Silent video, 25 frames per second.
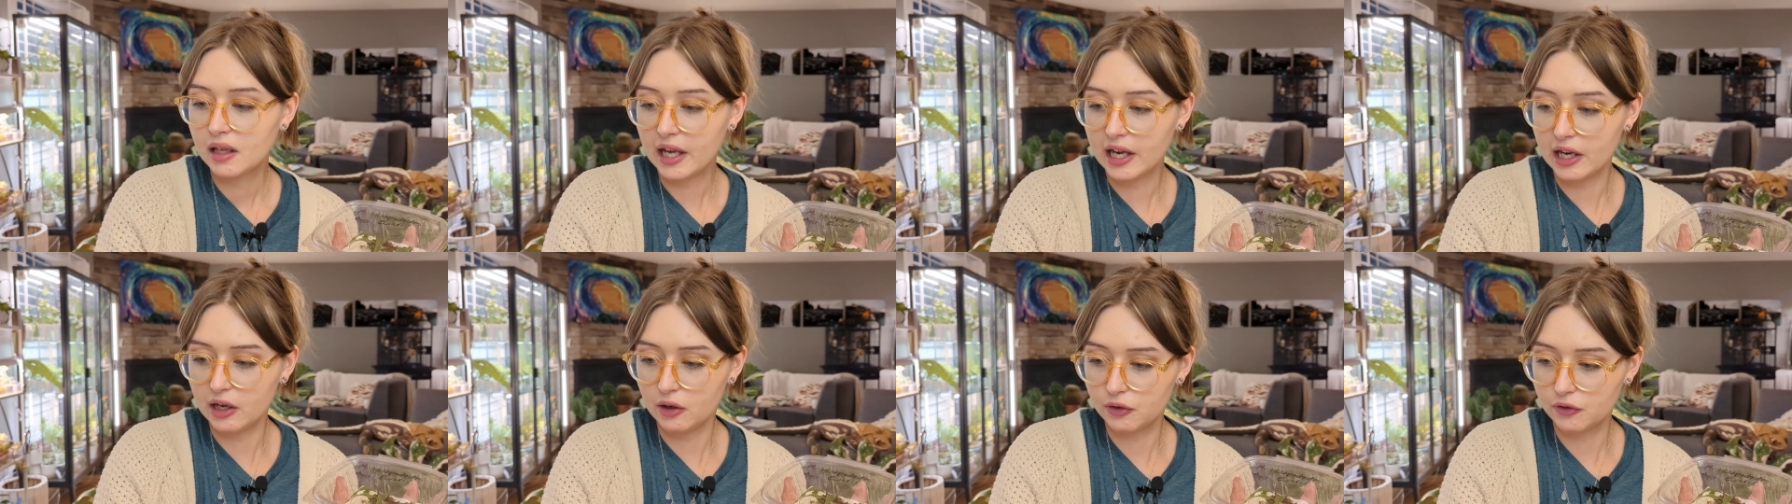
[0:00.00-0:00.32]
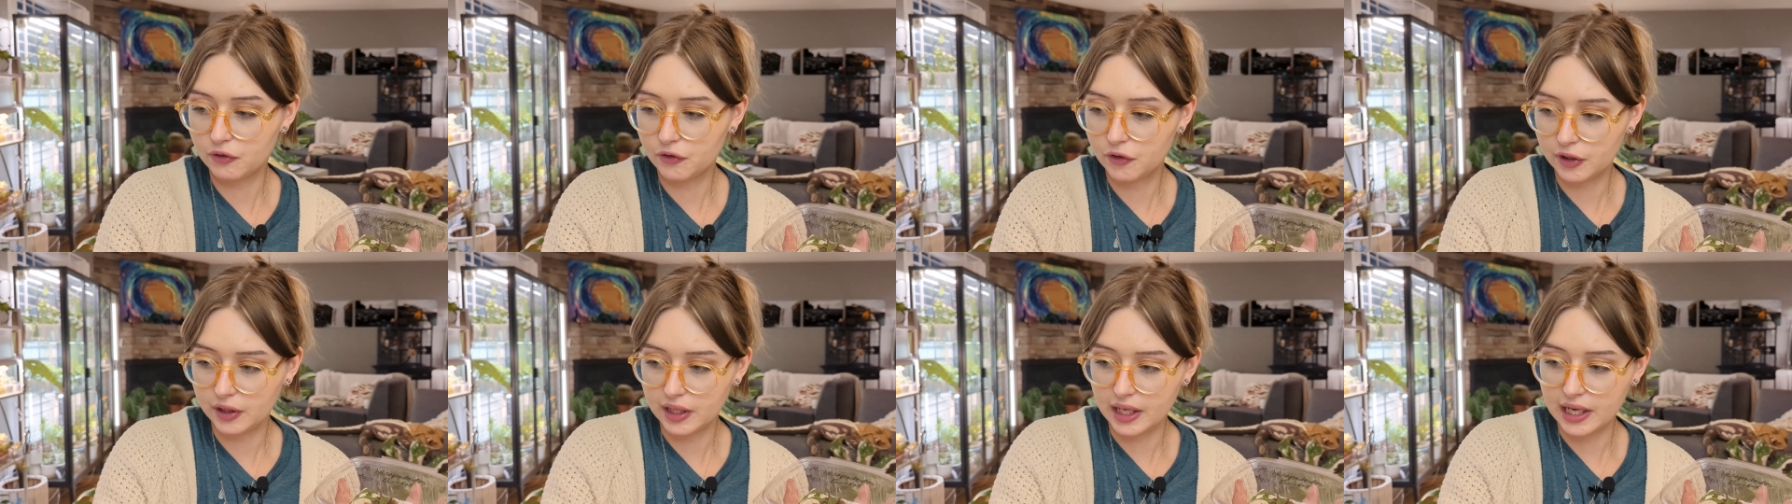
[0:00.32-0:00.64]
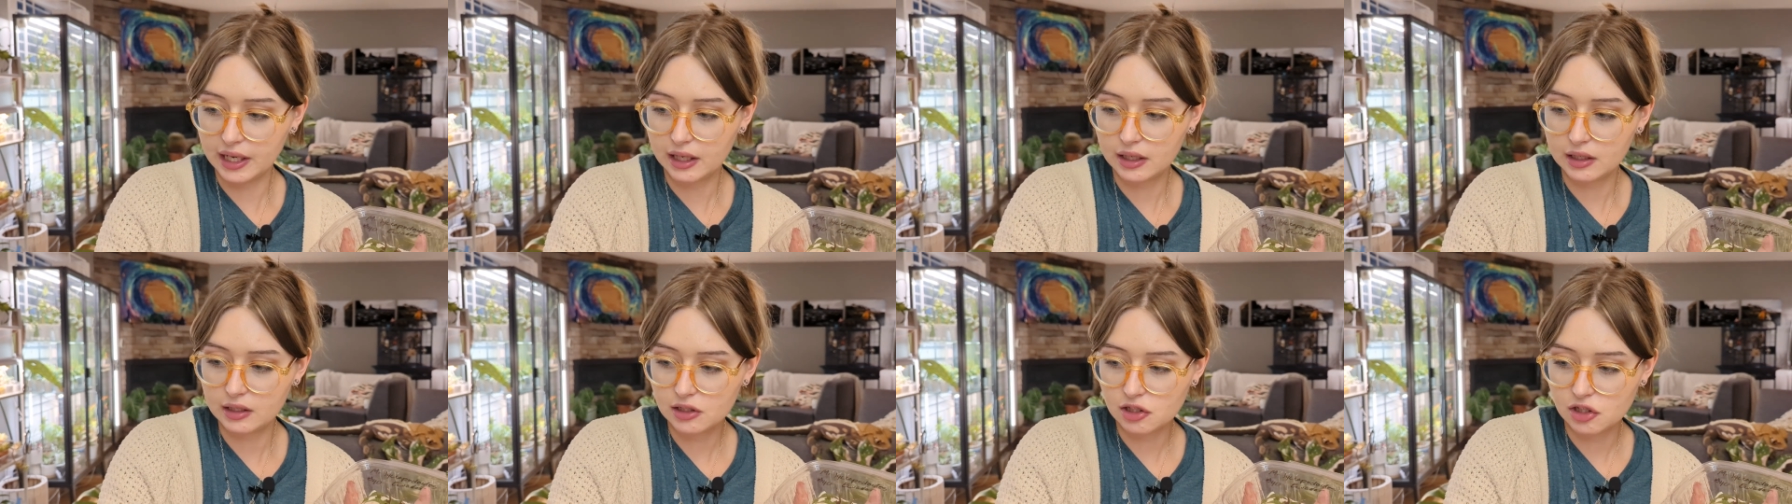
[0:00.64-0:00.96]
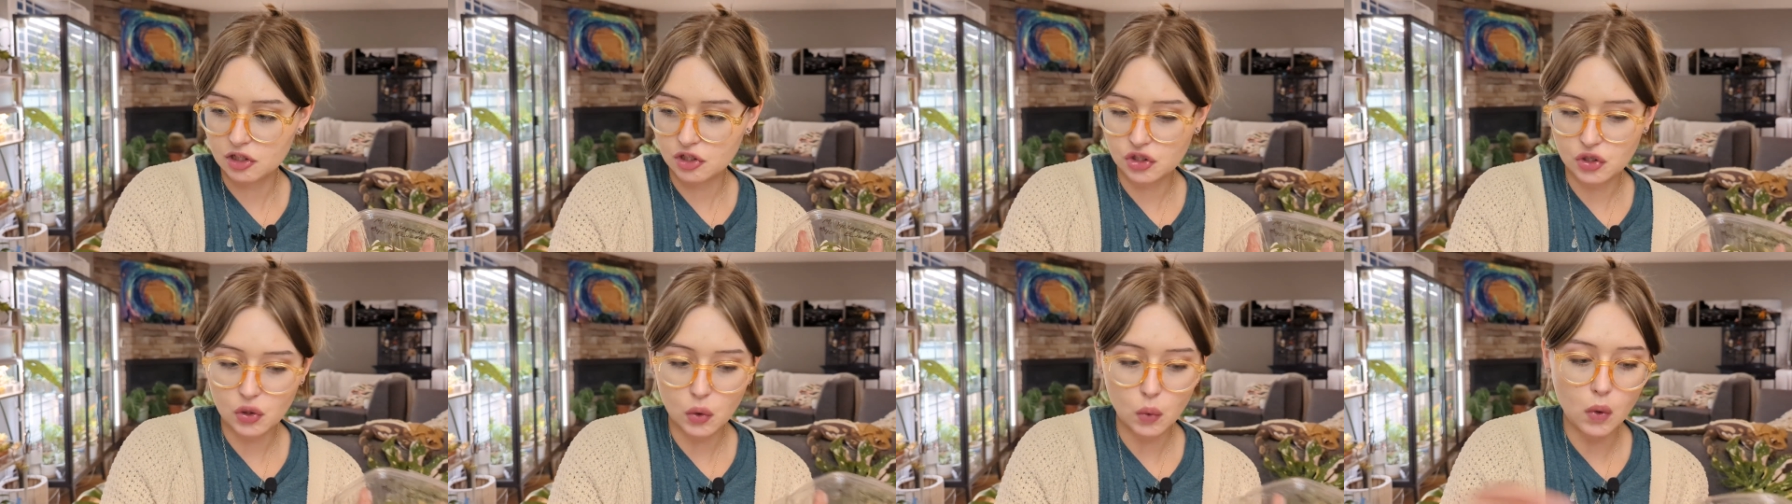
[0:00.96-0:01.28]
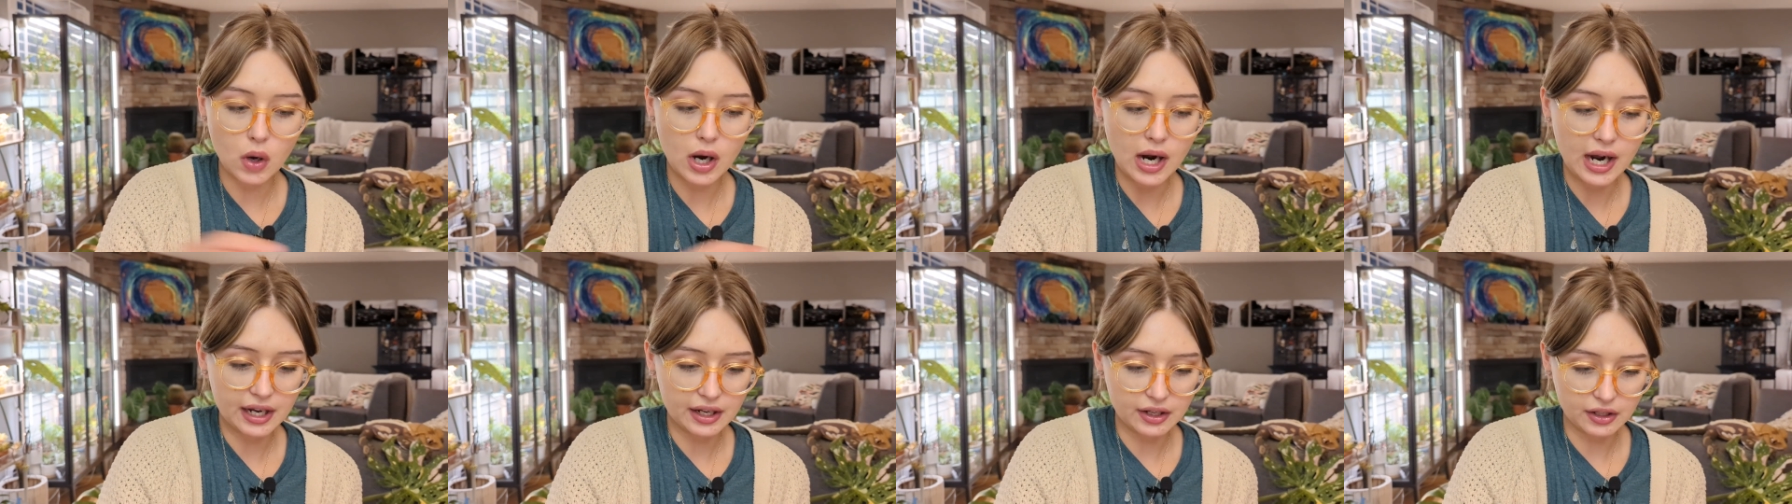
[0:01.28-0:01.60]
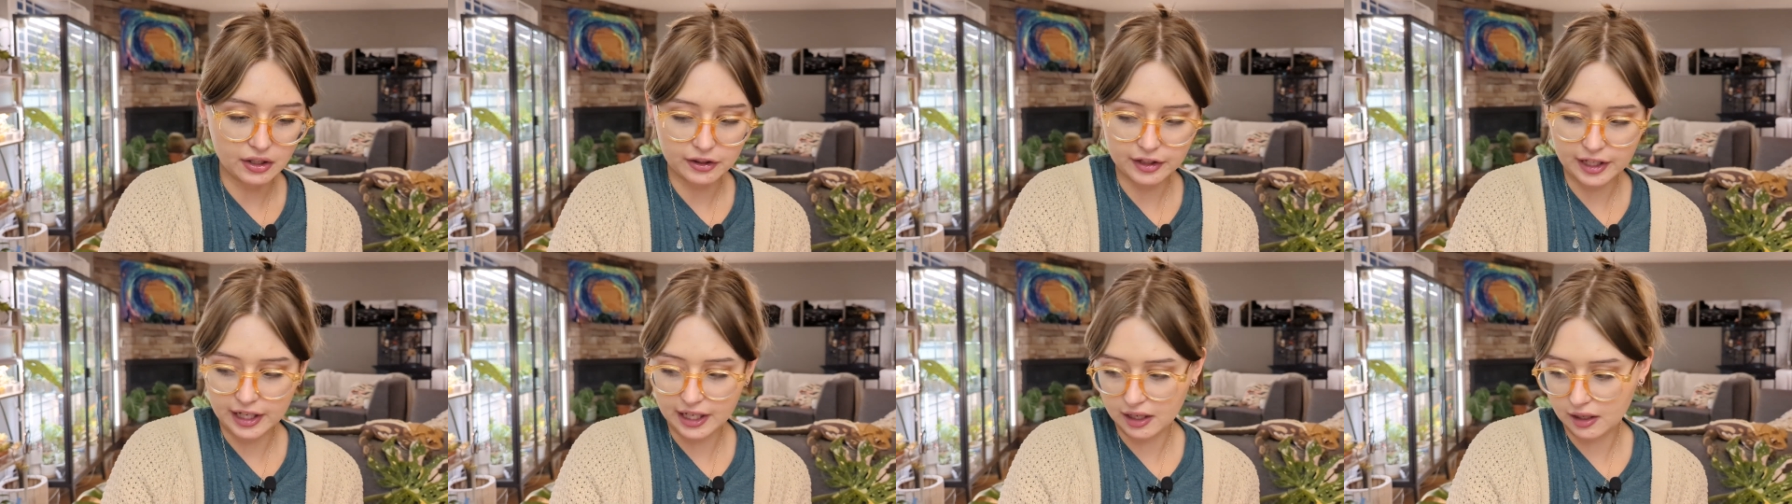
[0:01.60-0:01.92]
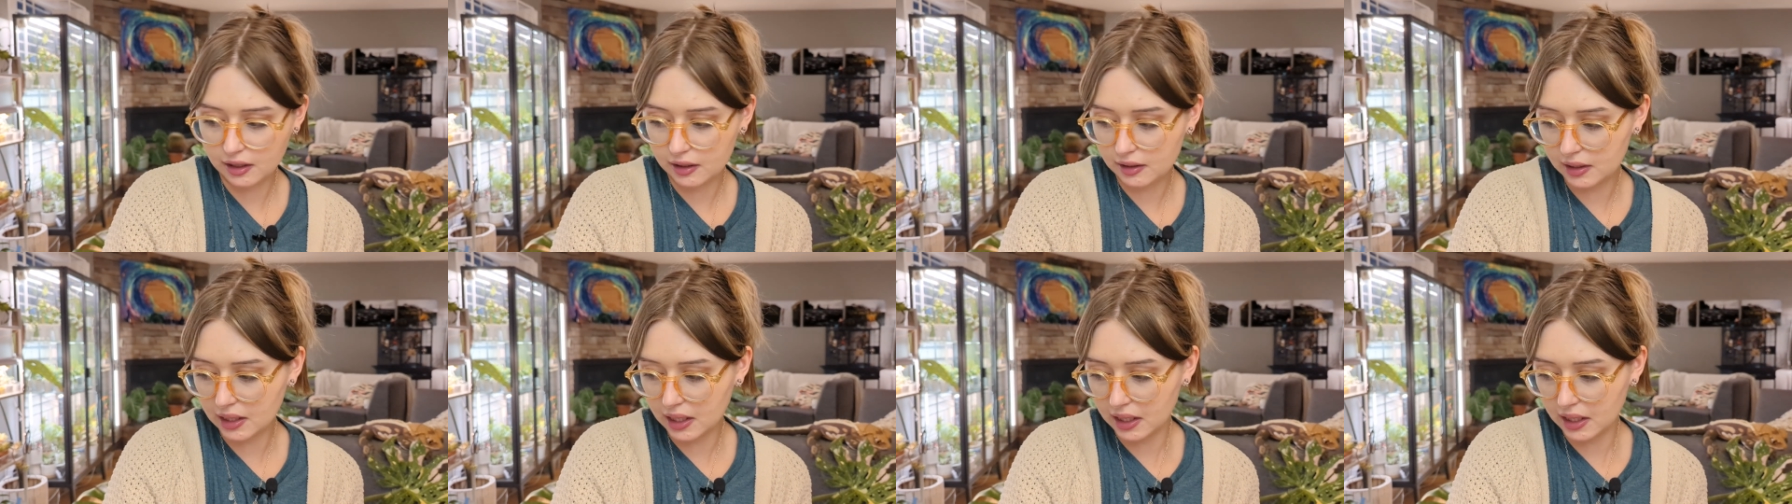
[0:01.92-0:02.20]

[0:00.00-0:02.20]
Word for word: out for like just a while, they,